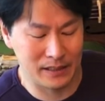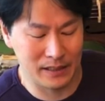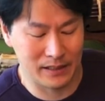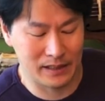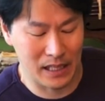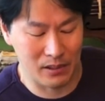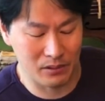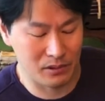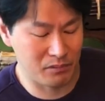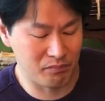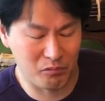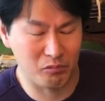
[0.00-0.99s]
It
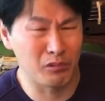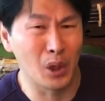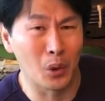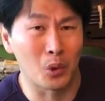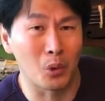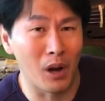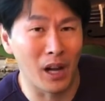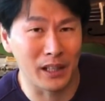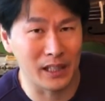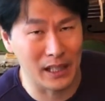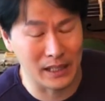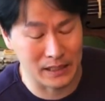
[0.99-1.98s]
sounds
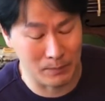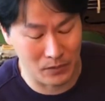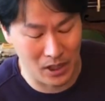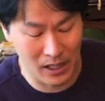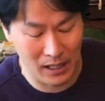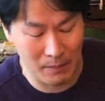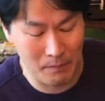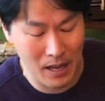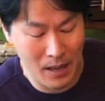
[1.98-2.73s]
groggy at some time.